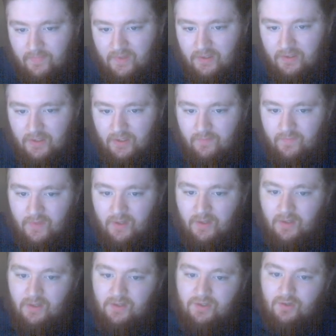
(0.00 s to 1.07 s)
Okay,
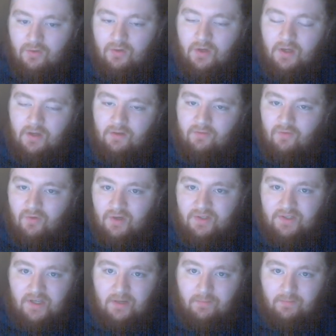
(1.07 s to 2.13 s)
so for
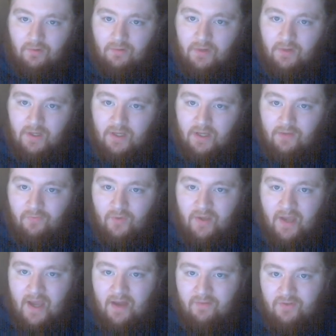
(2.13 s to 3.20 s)
example, if we
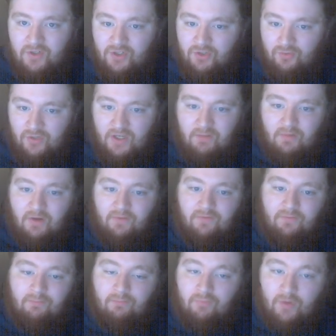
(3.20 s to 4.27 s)
have a stream of
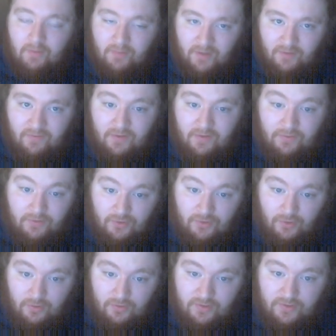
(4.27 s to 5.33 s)
primitive
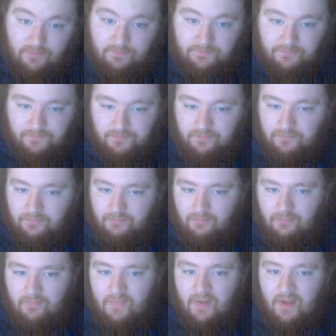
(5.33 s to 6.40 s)
integers
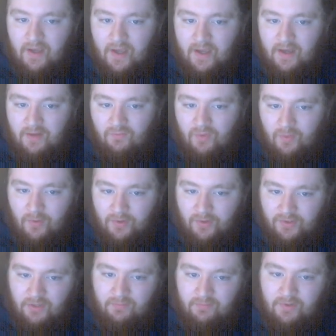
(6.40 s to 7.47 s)
and we want to
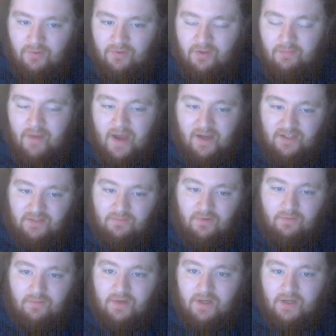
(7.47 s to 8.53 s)
compute the
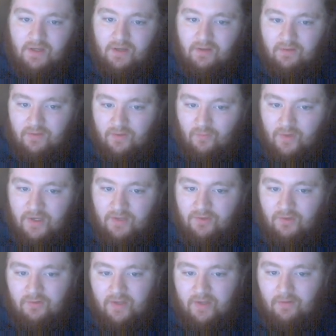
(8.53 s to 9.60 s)
maximum, then we can
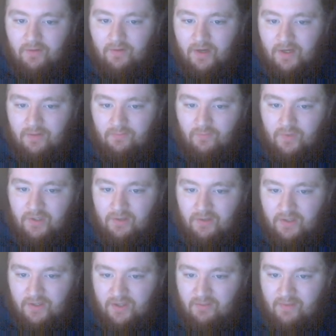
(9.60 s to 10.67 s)
do that, right? We can
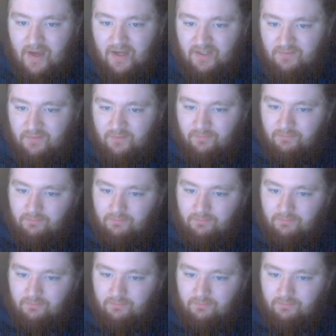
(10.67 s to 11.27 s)
get the maximum